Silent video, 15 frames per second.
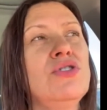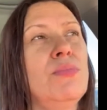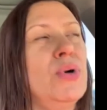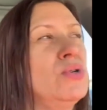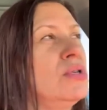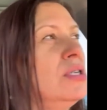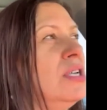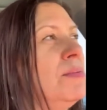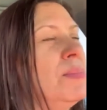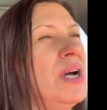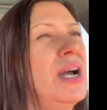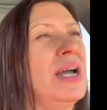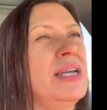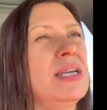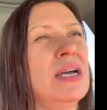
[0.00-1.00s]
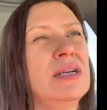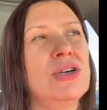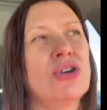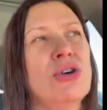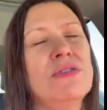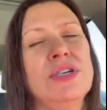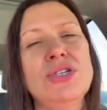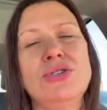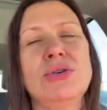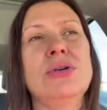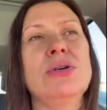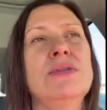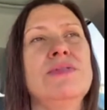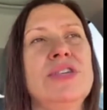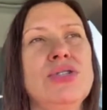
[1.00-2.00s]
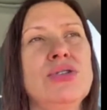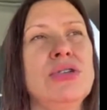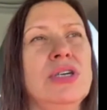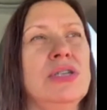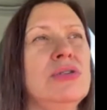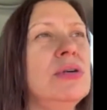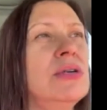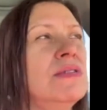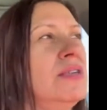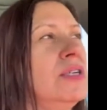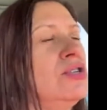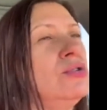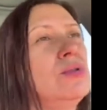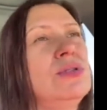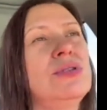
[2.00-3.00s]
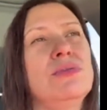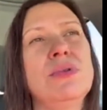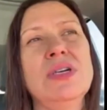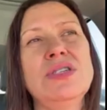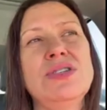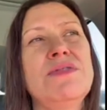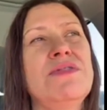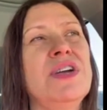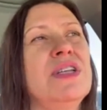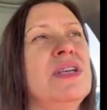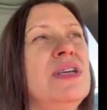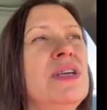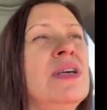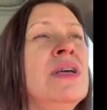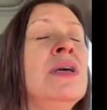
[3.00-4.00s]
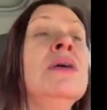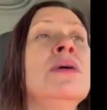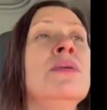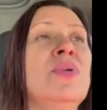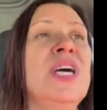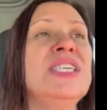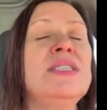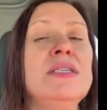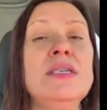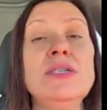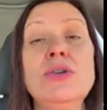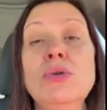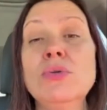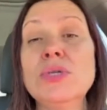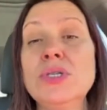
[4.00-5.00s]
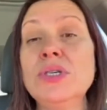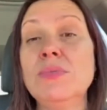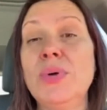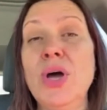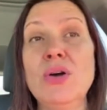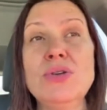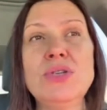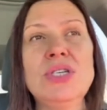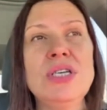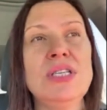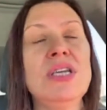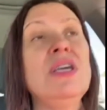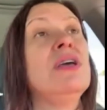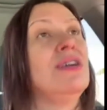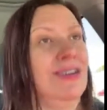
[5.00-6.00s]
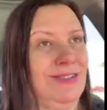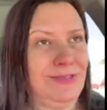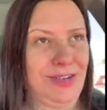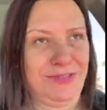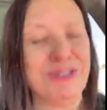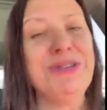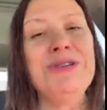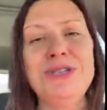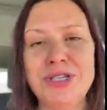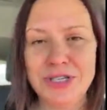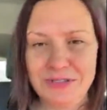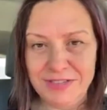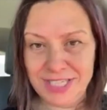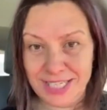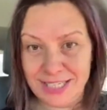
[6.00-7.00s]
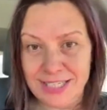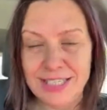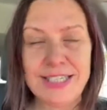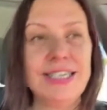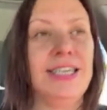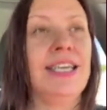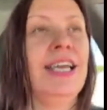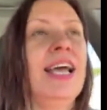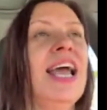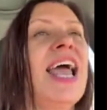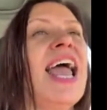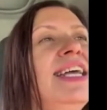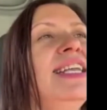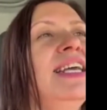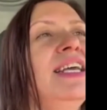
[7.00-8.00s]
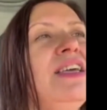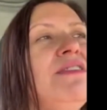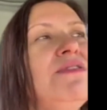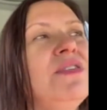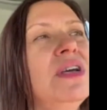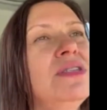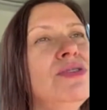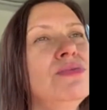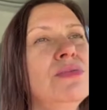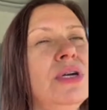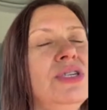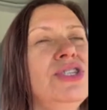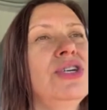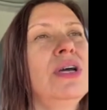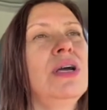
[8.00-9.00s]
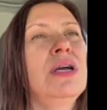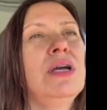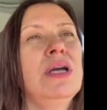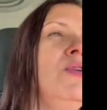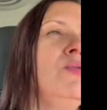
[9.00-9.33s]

supposedly, by Yanukovych or Viktor Yanukovych, who was the Russia-friendly president who was deposed in the Revolution of Dignity, and he fled to Russia.